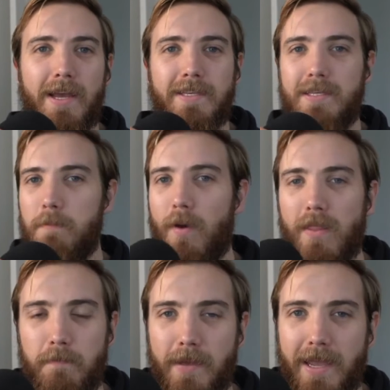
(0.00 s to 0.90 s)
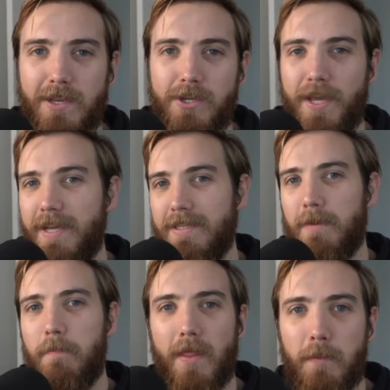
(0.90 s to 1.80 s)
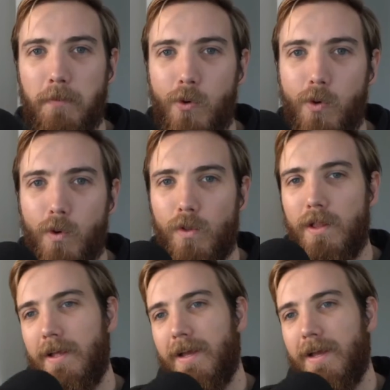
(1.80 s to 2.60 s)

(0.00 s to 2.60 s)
sit by the beach, sit by the pool,